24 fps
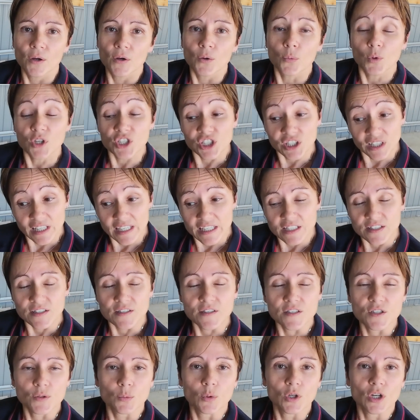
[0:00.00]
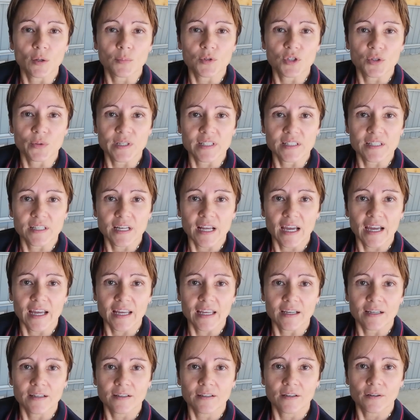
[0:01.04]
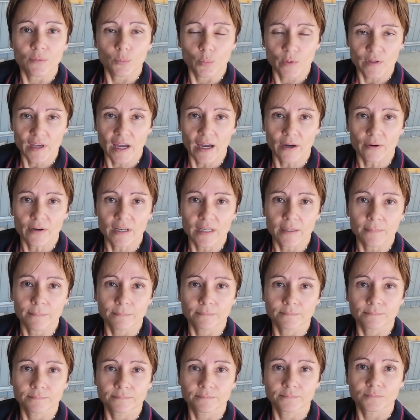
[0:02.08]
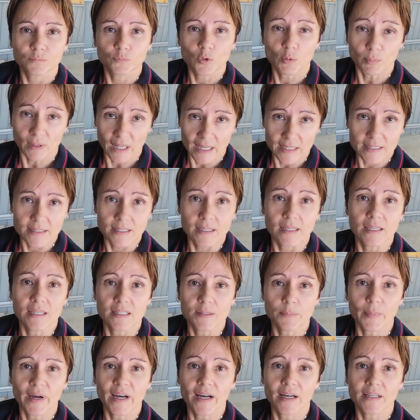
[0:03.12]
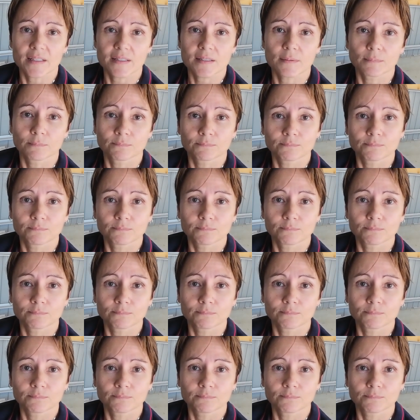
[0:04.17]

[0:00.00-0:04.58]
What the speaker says: which leads us to what I'm doing today with Harry, replacing his bars.